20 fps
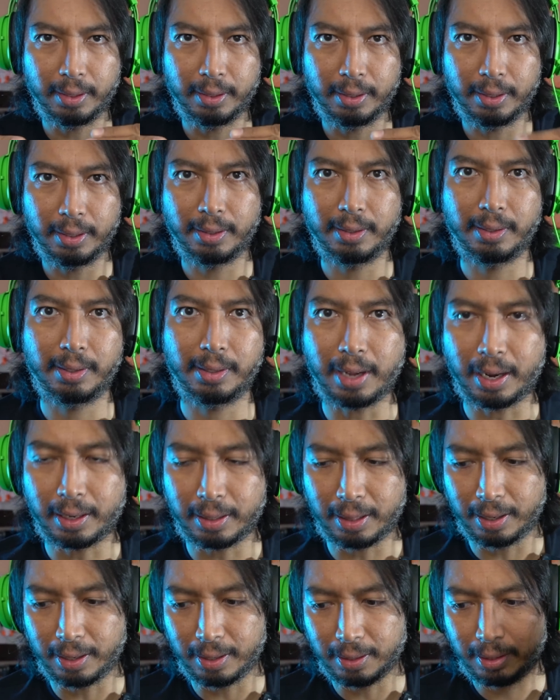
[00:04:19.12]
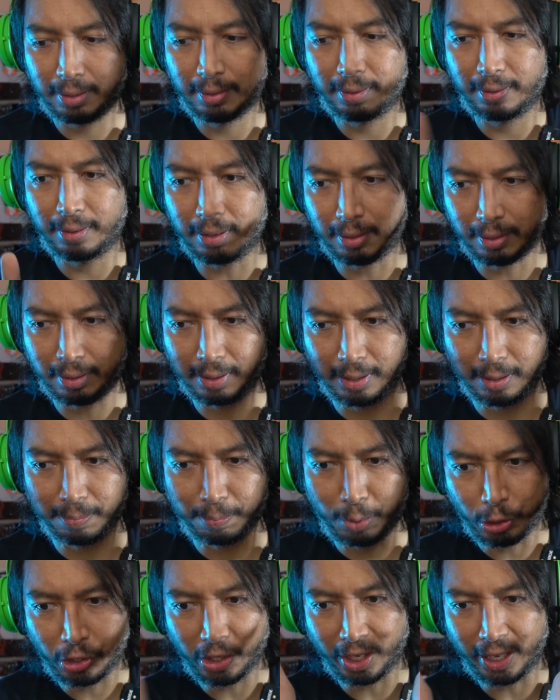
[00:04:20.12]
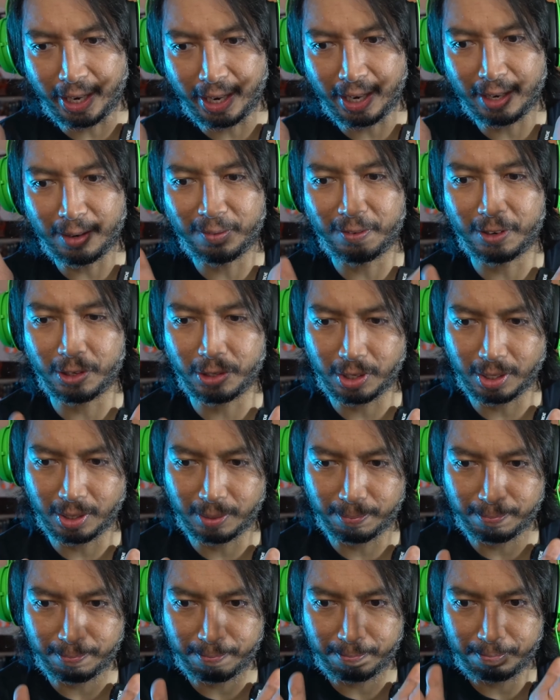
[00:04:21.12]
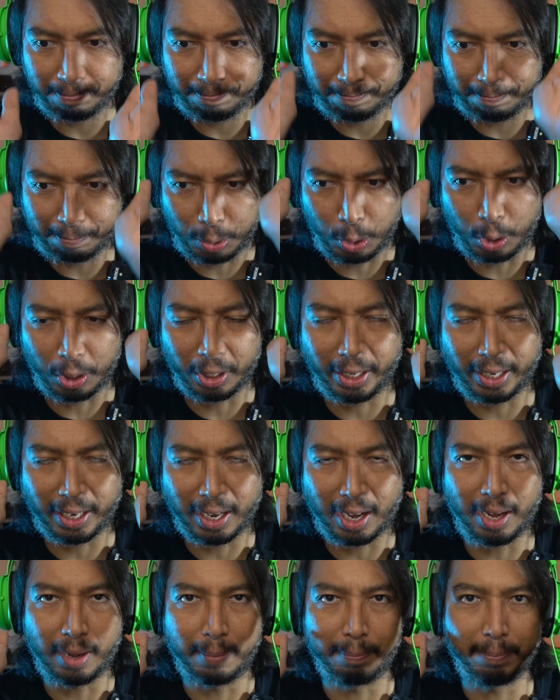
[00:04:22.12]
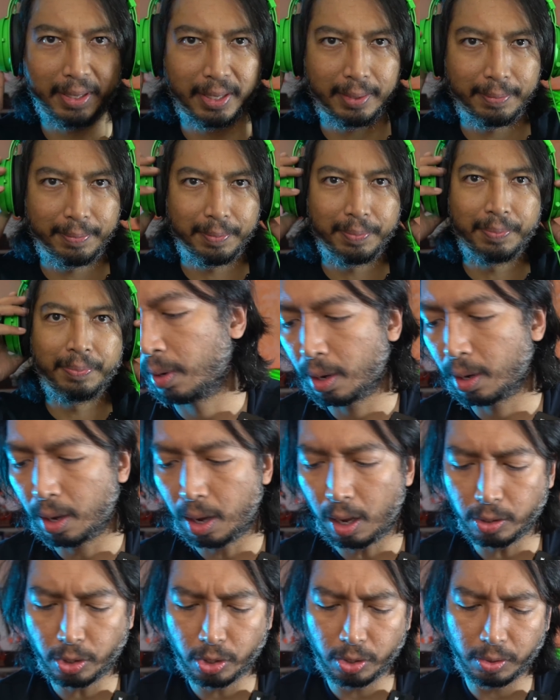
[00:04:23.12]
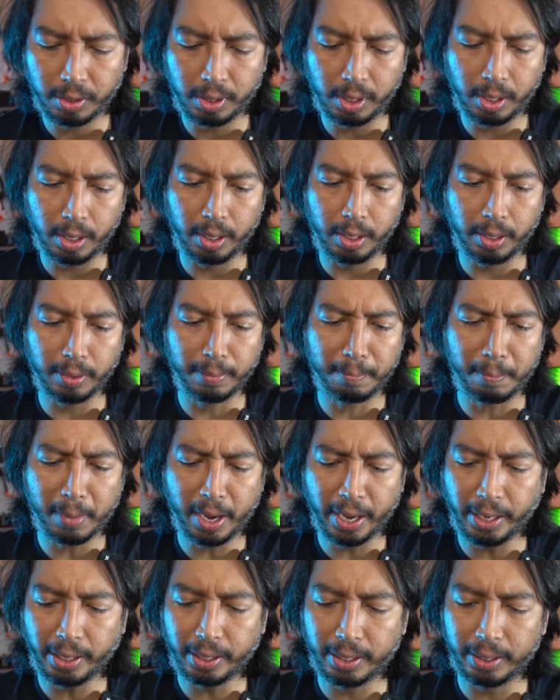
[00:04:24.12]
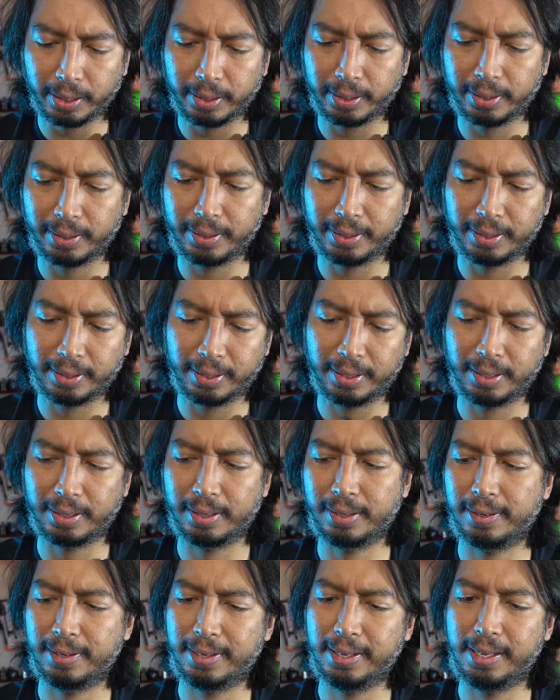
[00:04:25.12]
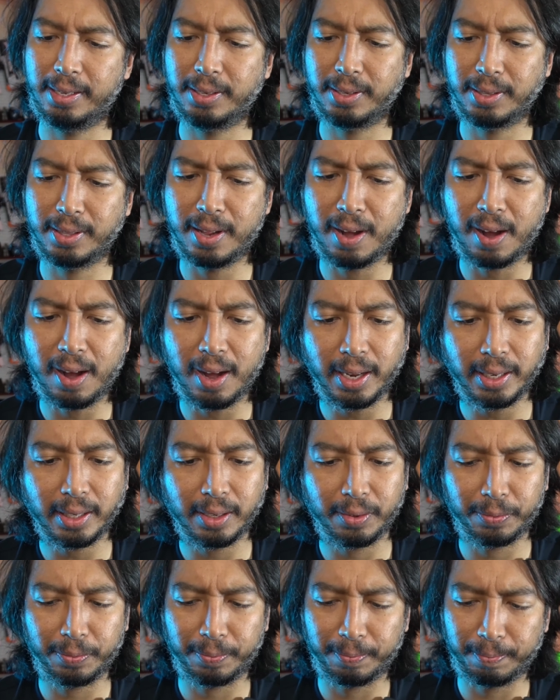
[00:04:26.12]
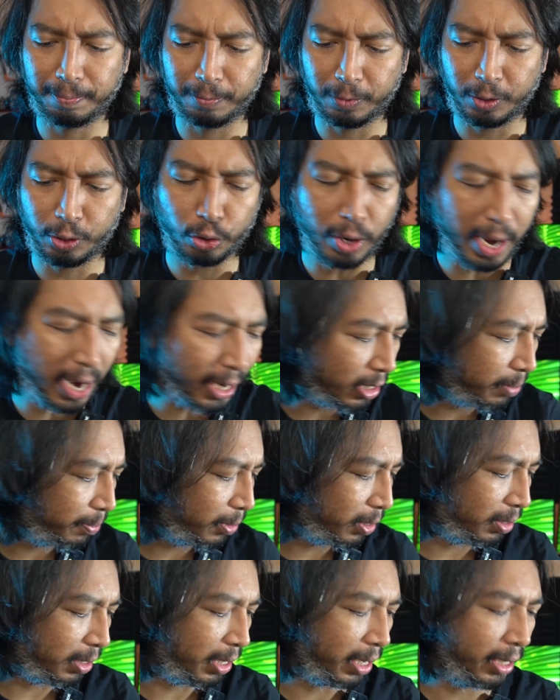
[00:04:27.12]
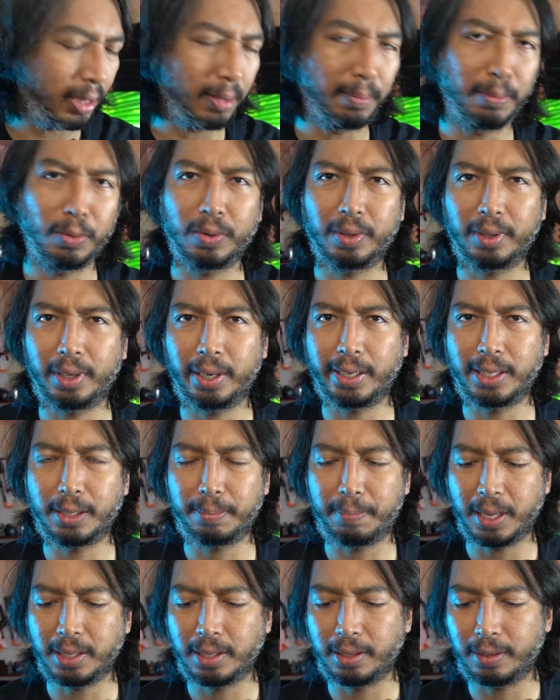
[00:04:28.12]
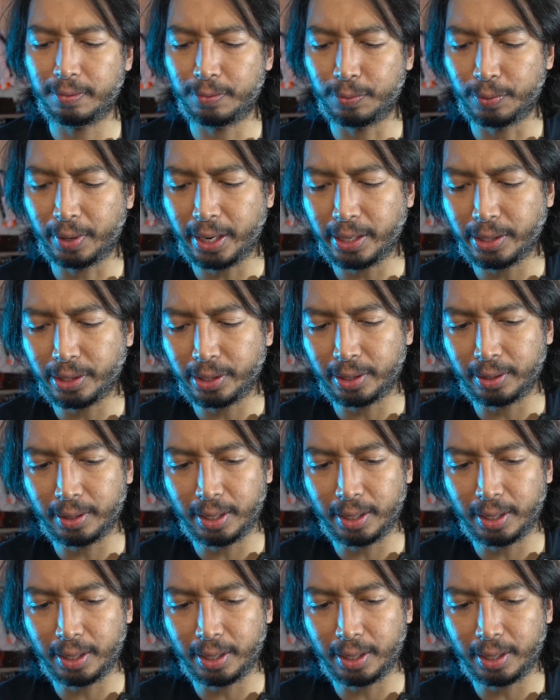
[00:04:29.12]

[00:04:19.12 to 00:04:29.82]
It's stuck there. It's pushing in versus pulling up. Also, the mic is not retractable like the more expensive Razer.